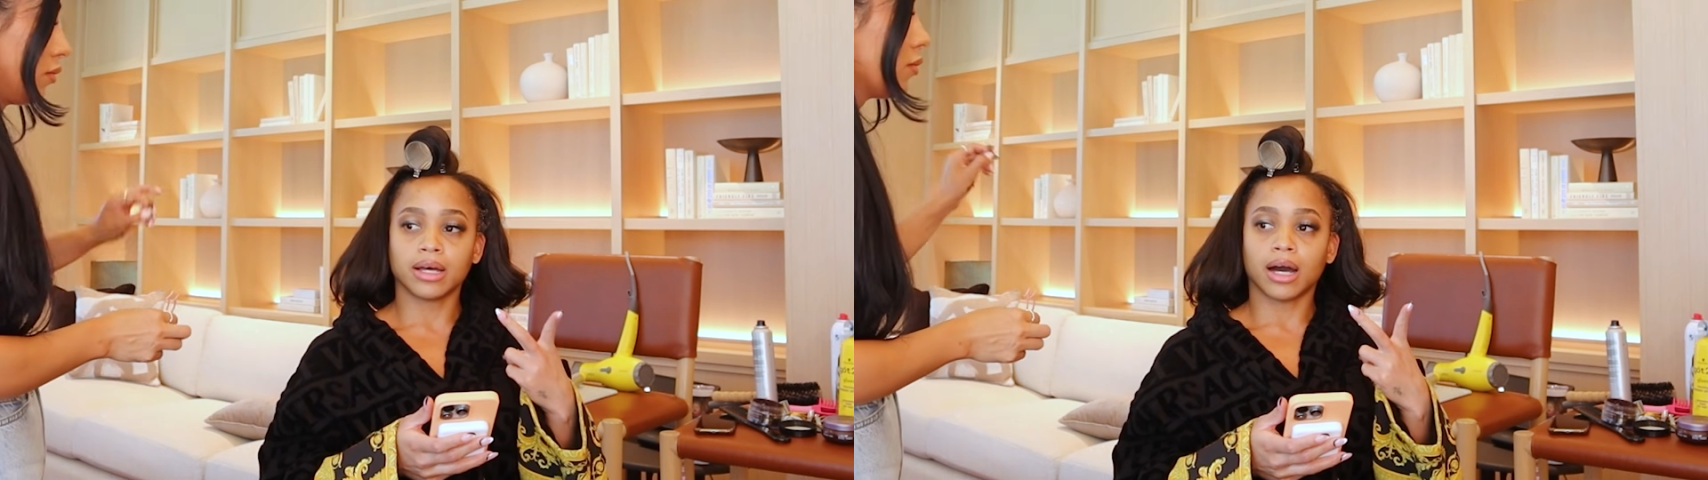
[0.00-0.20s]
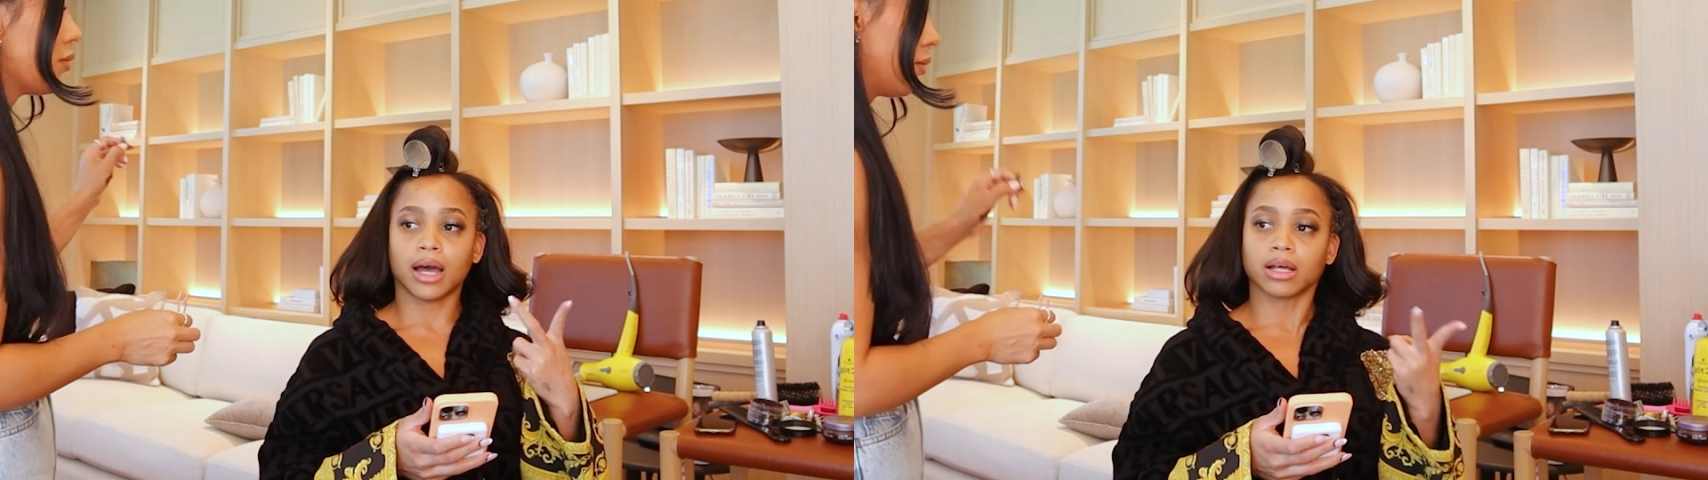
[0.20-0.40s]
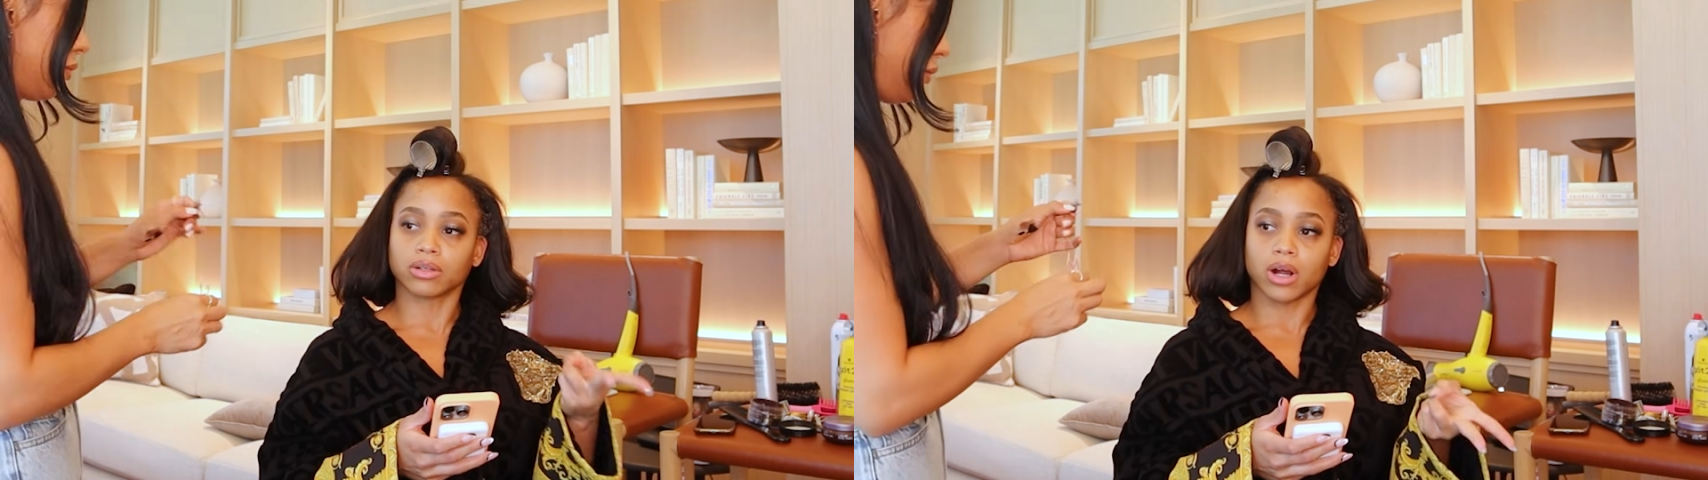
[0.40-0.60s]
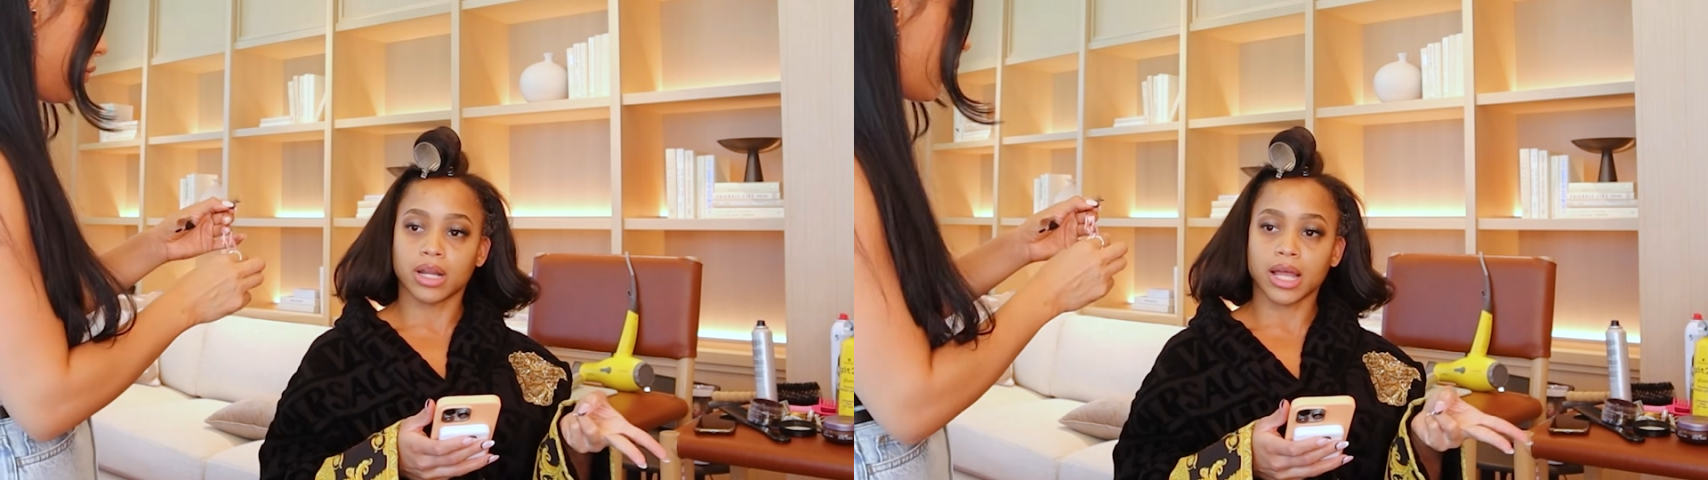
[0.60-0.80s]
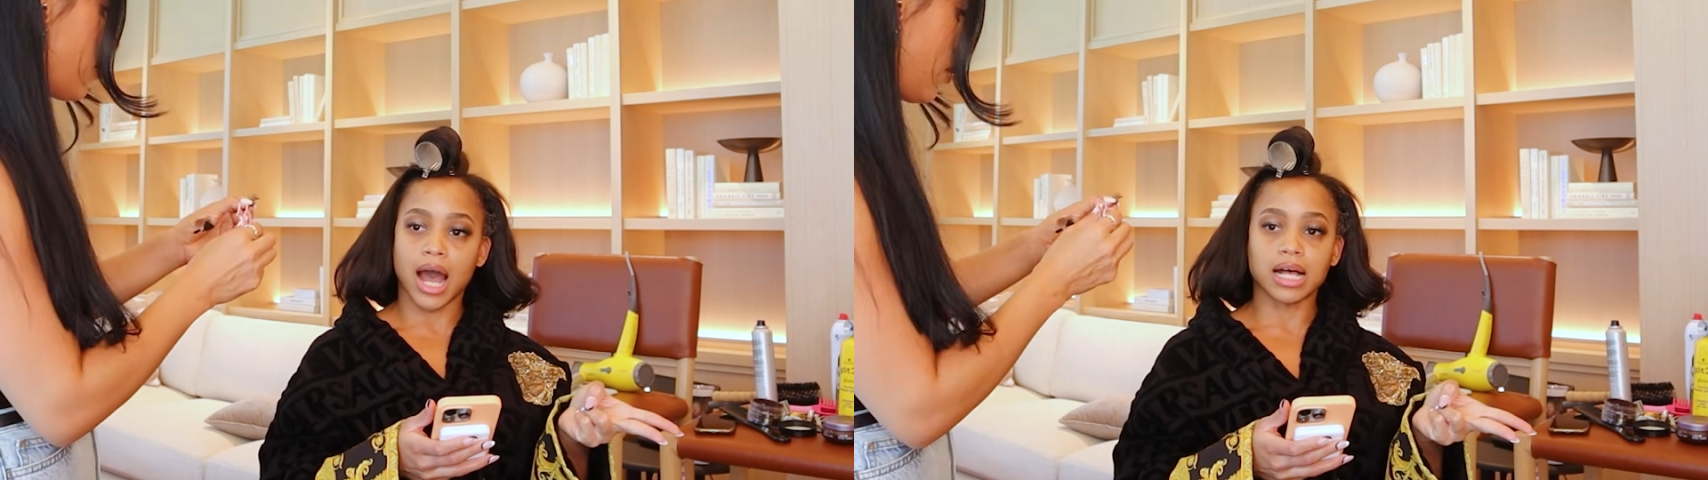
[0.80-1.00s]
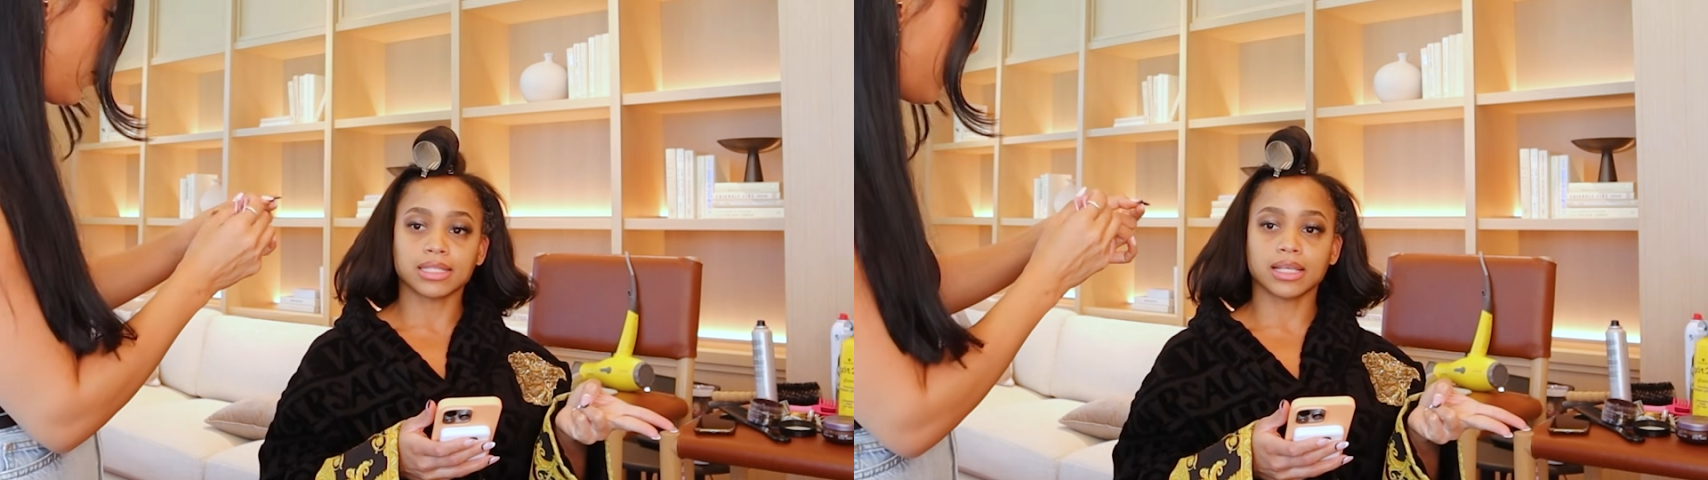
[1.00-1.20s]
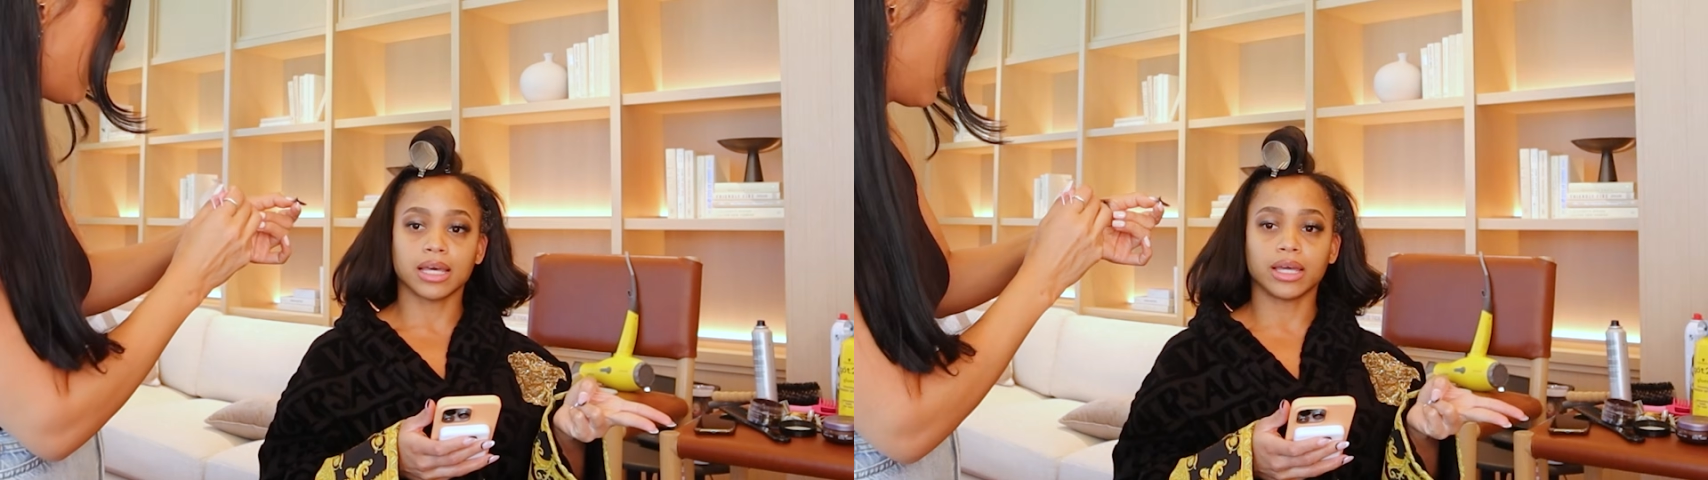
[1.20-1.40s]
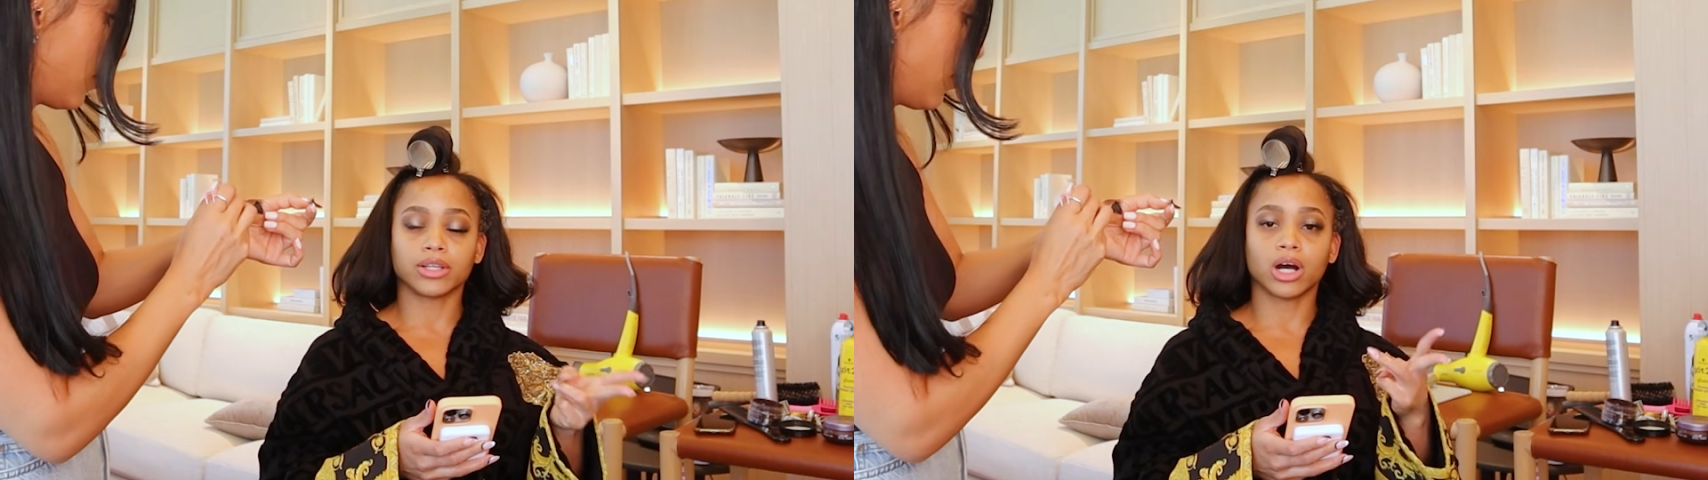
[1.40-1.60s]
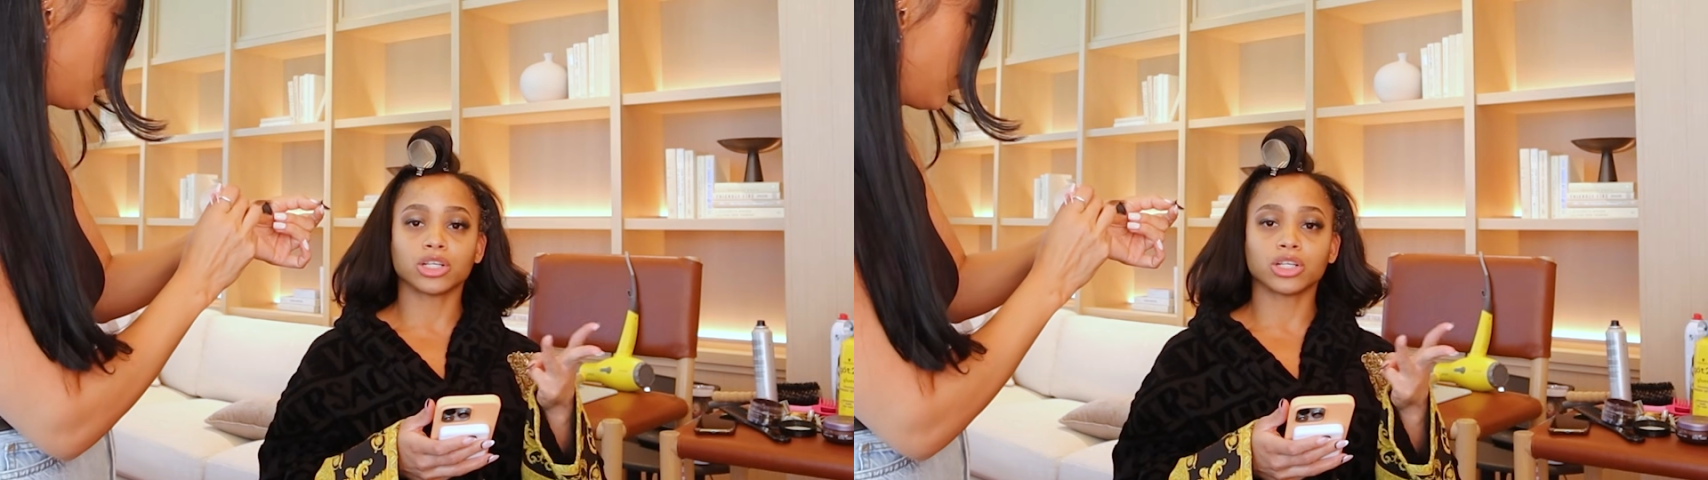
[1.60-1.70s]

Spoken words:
hyaluronic acid,